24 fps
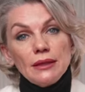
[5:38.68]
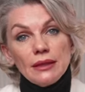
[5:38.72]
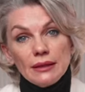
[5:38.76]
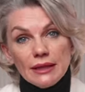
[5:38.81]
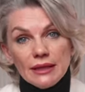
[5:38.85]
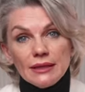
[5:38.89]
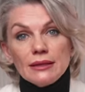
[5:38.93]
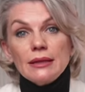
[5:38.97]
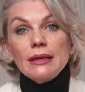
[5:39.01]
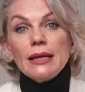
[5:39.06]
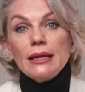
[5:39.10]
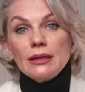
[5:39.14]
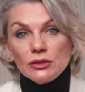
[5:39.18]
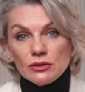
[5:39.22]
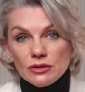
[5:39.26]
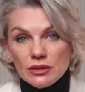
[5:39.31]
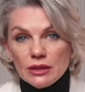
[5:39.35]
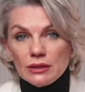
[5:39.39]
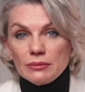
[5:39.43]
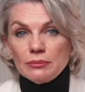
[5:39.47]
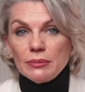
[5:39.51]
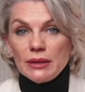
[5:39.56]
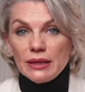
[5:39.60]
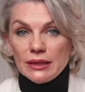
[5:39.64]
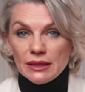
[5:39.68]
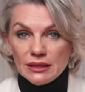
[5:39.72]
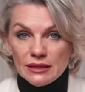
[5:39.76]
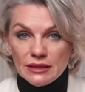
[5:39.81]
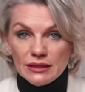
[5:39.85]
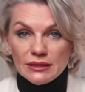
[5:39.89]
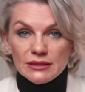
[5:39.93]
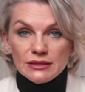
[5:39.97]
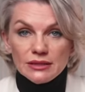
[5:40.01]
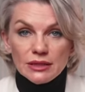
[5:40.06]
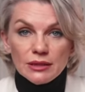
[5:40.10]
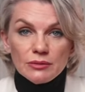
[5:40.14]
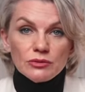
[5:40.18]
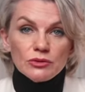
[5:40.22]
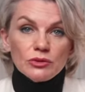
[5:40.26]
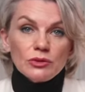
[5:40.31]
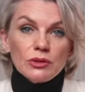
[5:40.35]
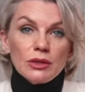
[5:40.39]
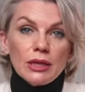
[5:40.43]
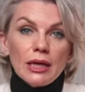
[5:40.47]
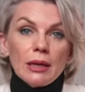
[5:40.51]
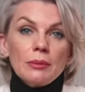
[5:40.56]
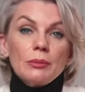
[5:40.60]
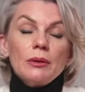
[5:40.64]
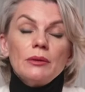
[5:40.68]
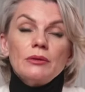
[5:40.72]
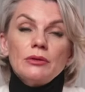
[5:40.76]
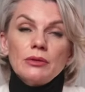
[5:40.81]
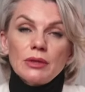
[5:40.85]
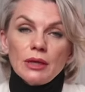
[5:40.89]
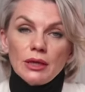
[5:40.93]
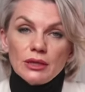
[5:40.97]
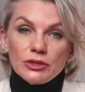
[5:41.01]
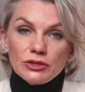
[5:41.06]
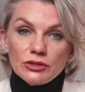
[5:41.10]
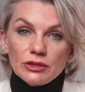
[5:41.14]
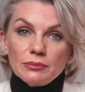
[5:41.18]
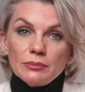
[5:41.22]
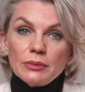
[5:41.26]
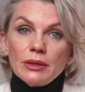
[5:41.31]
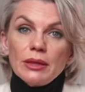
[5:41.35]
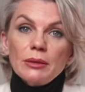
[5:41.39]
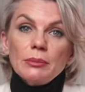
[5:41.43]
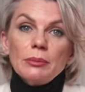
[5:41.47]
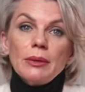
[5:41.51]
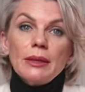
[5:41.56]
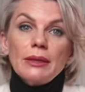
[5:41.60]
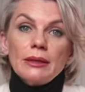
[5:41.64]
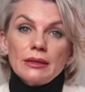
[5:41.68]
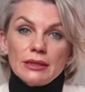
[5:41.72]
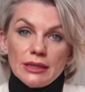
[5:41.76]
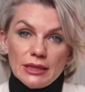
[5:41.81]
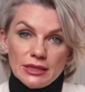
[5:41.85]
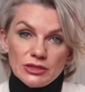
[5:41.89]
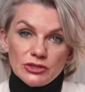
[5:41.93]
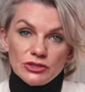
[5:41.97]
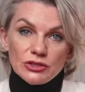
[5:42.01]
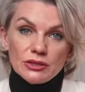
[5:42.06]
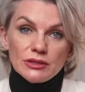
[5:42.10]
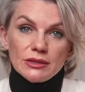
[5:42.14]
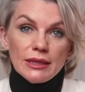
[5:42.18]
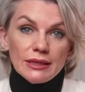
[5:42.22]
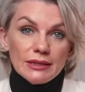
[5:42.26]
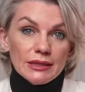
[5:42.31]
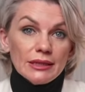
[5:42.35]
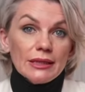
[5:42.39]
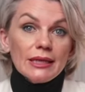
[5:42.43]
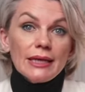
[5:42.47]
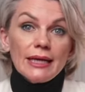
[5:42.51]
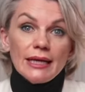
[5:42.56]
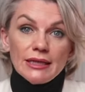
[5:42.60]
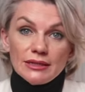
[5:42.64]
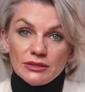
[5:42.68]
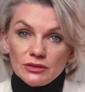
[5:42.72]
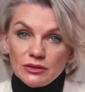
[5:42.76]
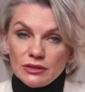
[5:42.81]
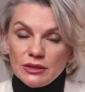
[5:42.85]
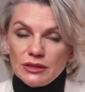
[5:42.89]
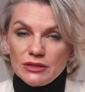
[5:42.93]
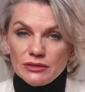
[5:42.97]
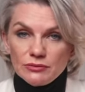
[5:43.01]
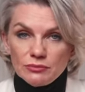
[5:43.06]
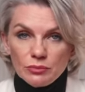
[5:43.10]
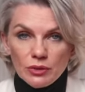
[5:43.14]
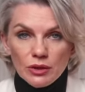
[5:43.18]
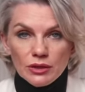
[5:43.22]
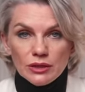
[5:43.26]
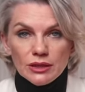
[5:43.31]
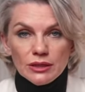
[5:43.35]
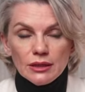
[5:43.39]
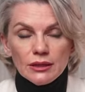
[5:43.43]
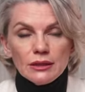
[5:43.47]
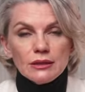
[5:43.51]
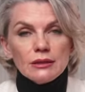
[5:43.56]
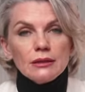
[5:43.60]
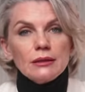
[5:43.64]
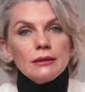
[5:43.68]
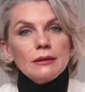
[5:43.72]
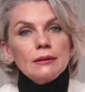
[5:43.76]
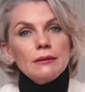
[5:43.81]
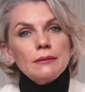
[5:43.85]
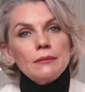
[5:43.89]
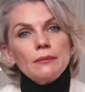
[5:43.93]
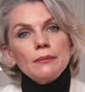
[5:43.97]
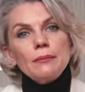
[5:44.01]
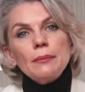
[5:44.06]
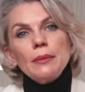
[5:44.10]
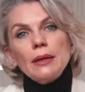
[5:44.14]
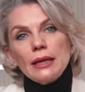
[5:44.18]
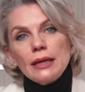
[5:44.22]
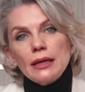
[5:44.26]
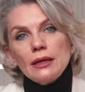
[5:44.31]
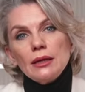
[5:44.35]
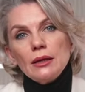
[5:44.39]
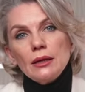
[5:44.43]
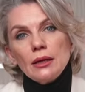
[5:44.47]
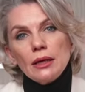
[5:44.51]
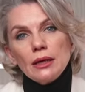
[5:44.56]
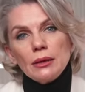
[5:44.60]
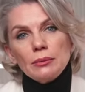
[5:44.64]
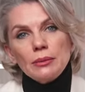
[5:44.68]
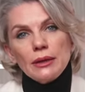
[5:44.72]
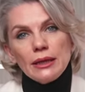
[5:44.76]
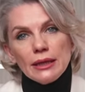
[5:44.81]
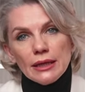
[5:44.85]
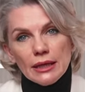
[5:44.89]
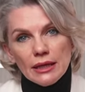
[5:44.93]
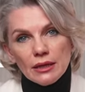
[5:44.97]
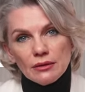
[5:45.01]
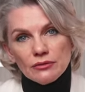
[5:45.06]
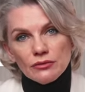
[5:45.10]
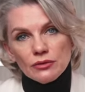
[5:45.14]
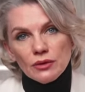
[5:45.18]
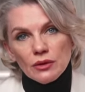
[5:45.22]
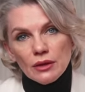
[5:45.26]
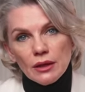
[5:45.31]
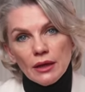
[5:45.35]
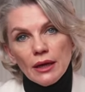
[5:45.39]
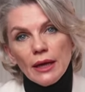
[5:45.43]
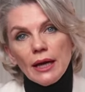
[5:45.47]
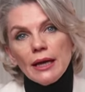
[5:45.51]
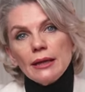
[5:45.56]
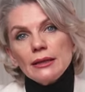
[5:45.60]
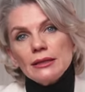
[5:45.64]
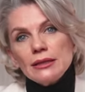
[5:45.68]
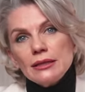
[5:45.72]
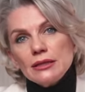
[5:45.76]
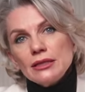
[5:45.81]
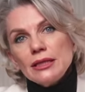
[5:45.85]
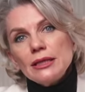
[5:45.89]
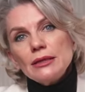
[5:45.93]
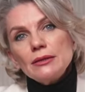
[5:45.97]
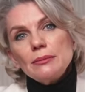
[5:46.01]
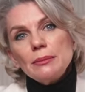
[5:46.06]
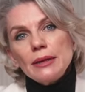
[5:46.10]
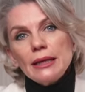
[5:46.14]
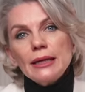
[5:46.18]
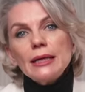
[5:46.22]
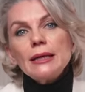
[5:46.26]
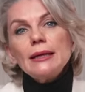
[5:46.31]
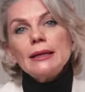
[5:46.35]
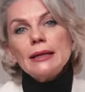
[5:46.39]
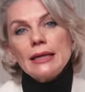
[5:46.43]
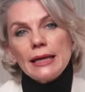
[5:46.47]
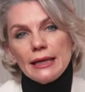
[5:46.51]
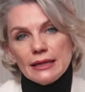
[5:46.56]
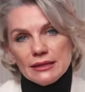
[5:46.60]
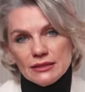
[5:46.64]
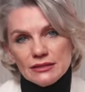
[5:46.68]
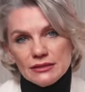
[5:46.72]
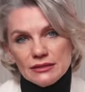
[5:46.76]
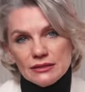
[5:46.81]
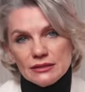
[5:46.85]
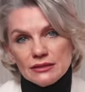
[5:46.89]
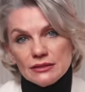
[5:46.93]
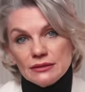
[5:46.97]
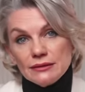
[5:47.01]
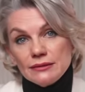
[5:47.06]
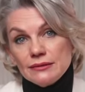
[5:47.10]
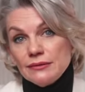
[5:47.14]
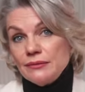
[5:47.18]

And then you can make an attempt to camouflage the pigmentation that he has on his body. But here you got to be careful. I suggest making tests.